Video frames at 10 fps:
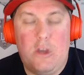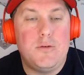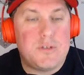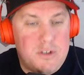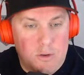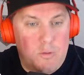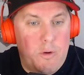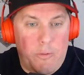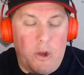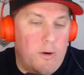used to,
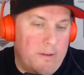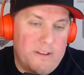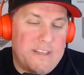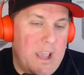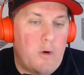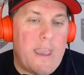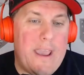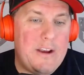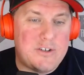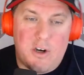we would go into this say,
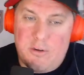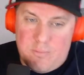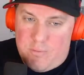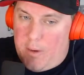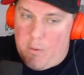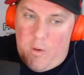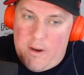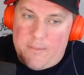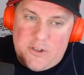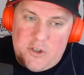okay, here's our number
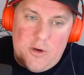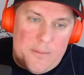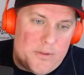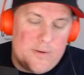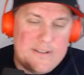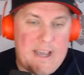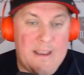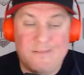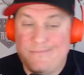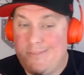one, number two, number three
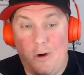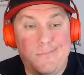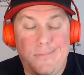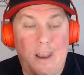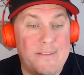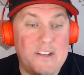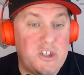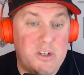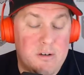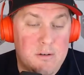tight end. Nope, not
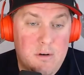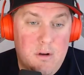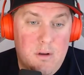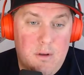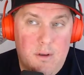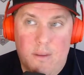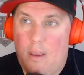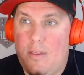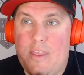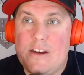this year.
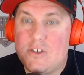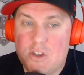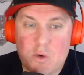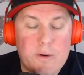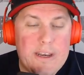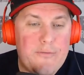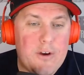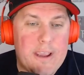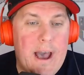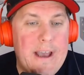There's three
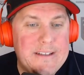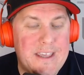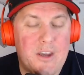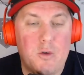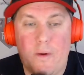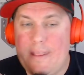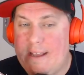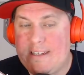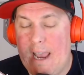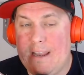different guys that could win
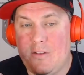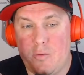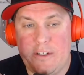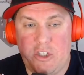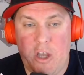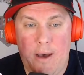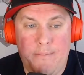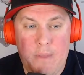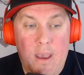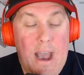that tight end three job.
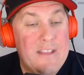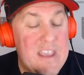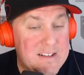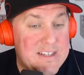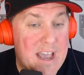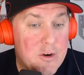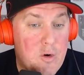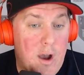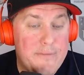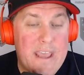I think Tyler
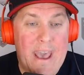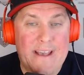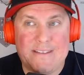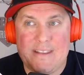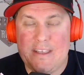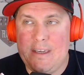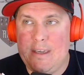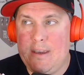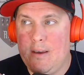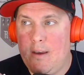Kroft has
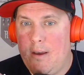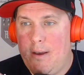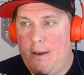the